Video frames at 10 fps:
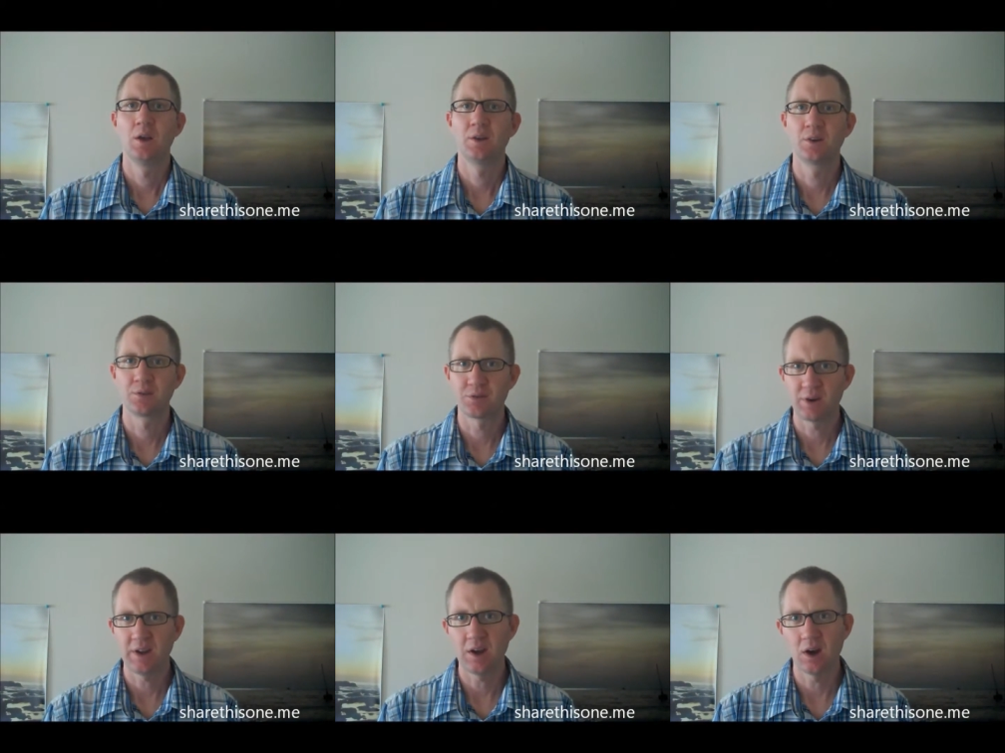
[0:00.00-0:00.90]
your
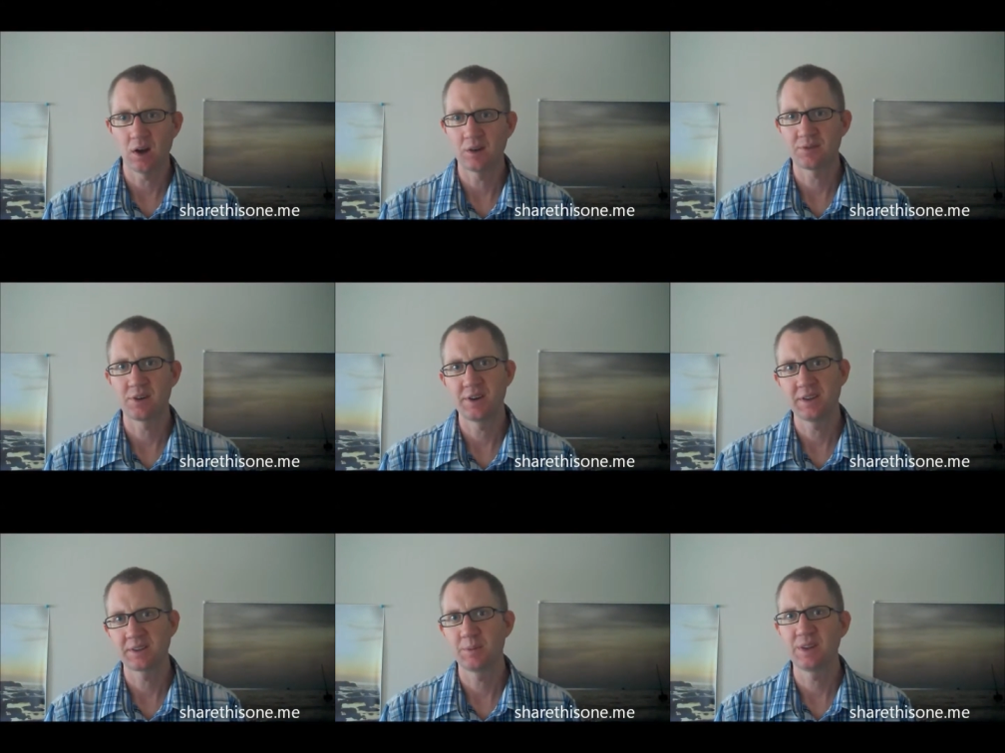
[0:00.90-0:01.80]
free offer
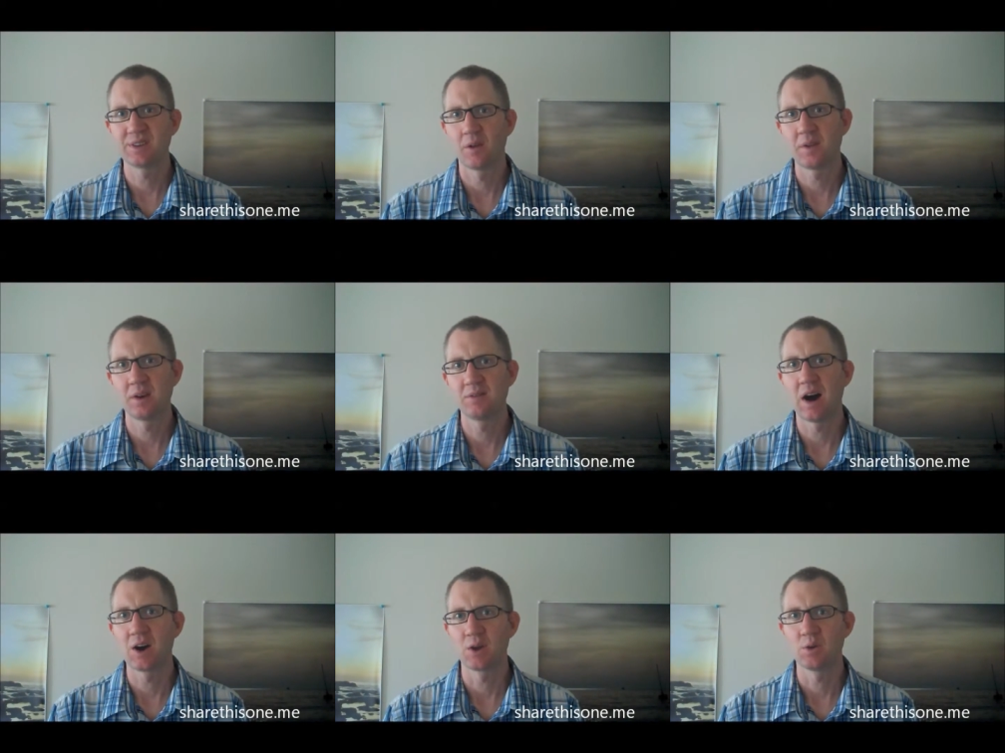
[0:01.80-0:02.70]
needs to be something of
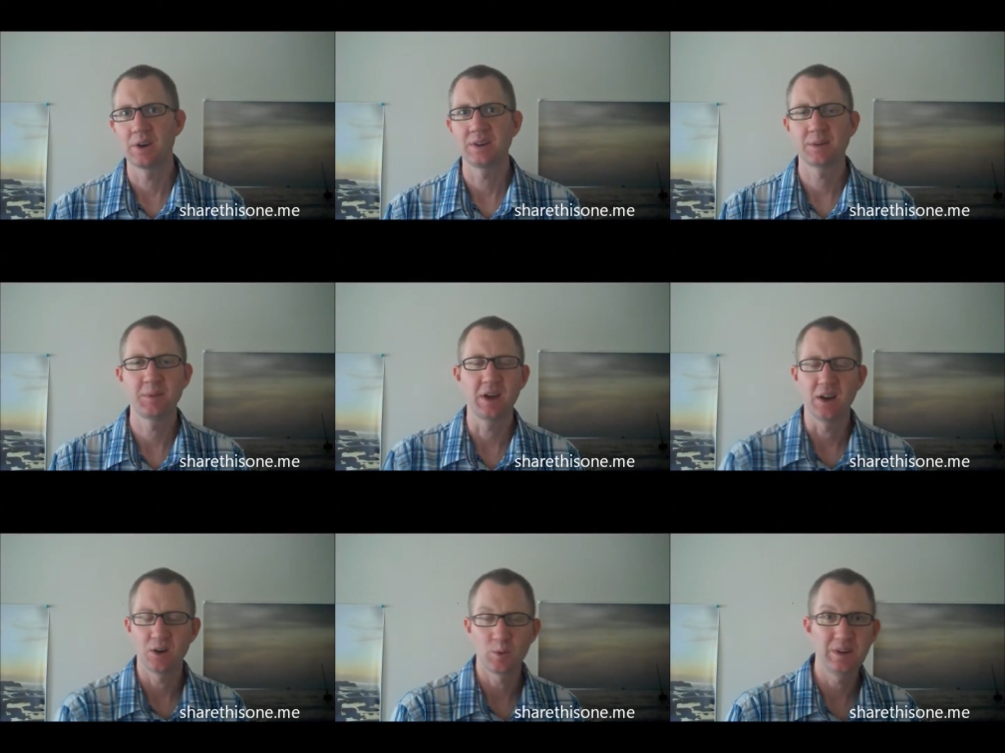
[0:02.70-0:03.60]
value. It needs to be an
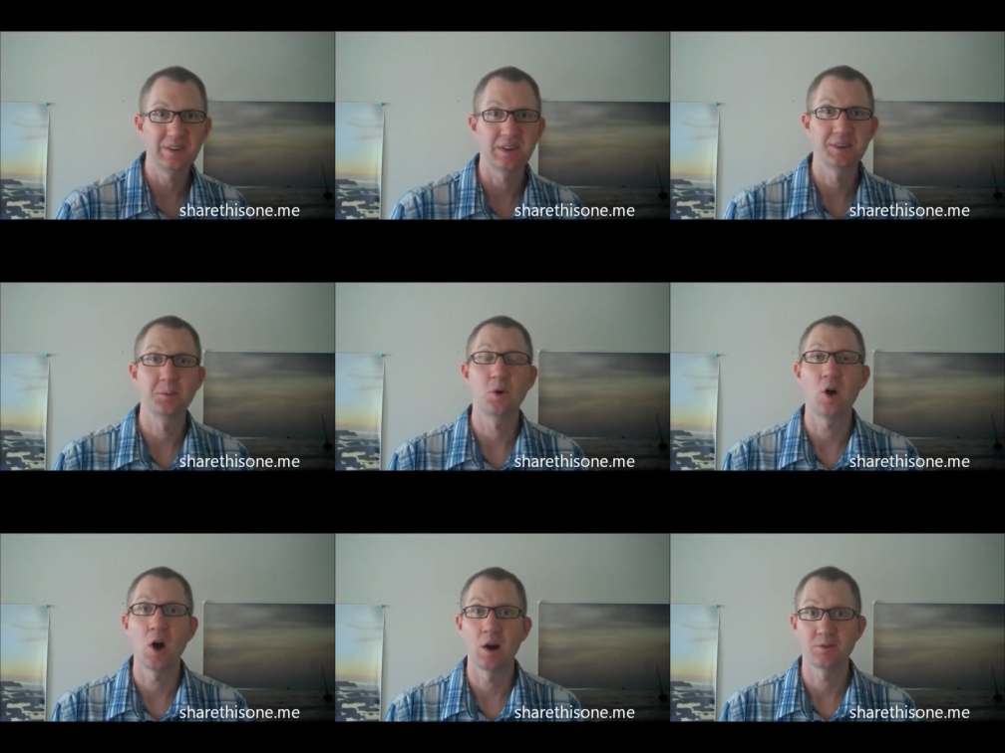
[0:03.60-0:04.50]
irresistible
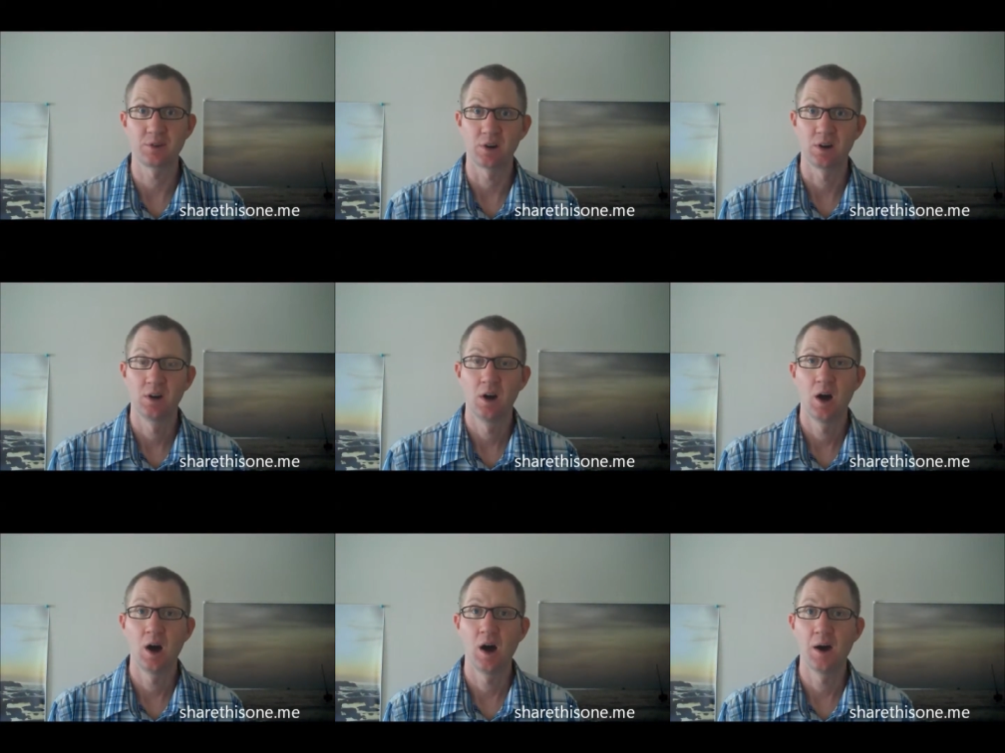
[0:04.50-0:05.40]
offer.
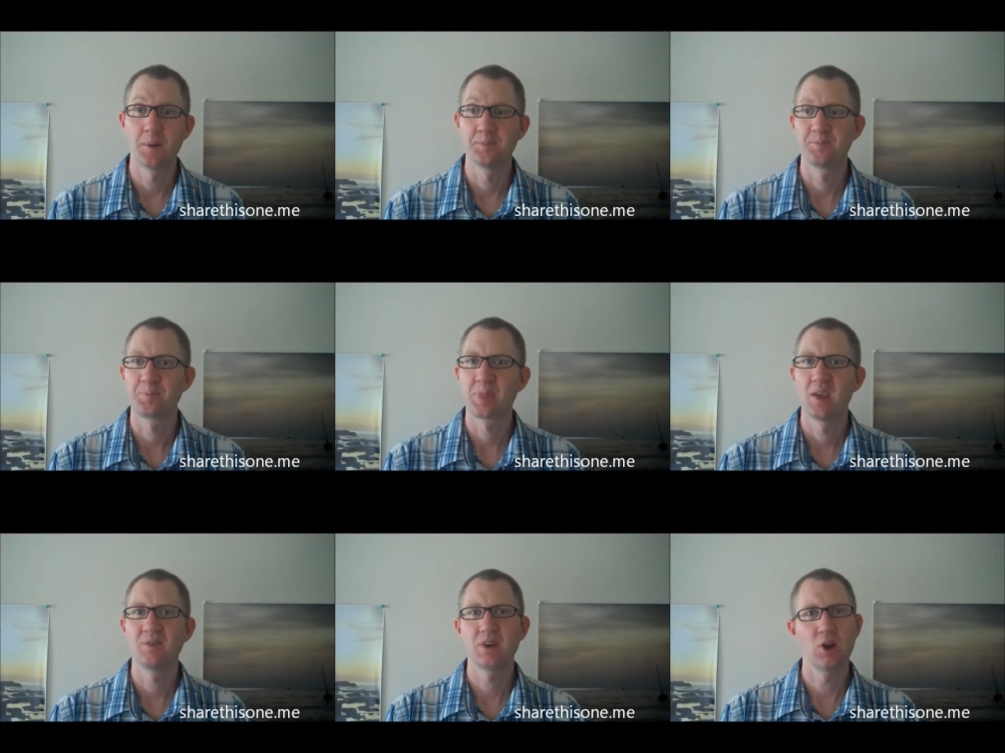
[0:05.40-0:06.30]

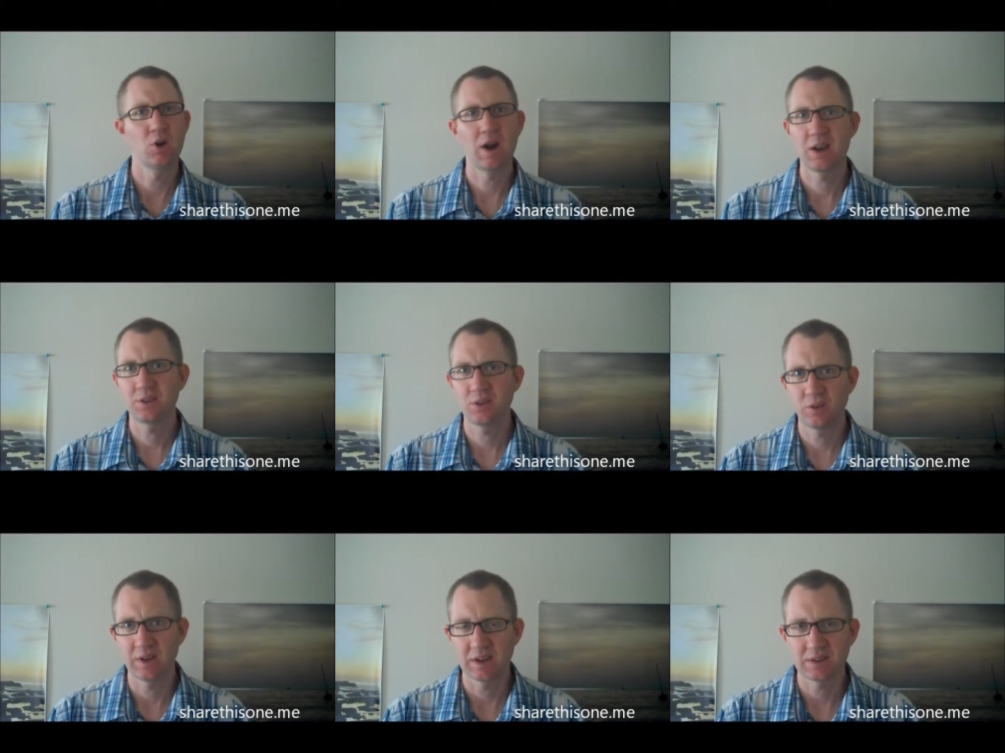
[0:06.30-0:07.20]
If you don't know how to do
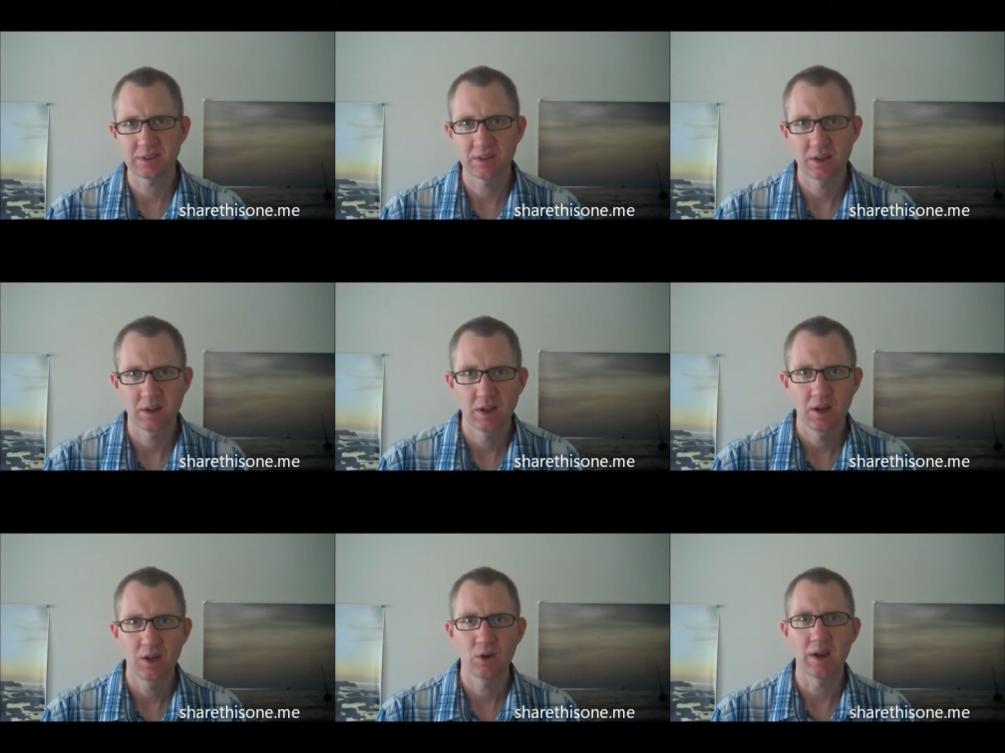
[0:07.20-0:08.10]
this,
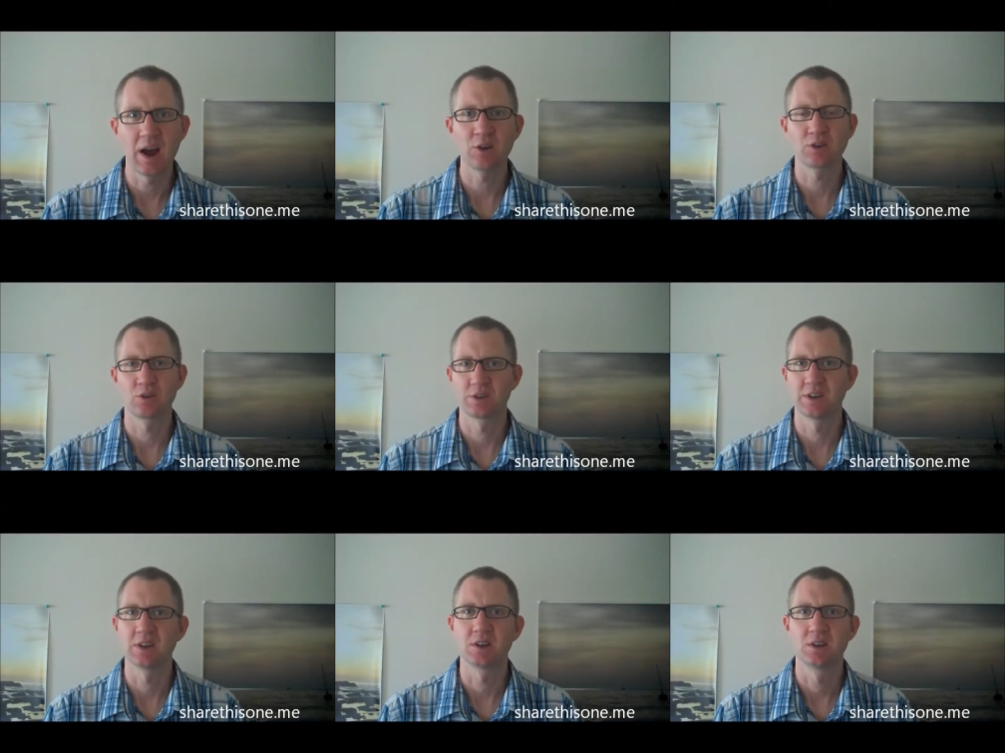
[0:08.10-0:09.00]
you can outsource it.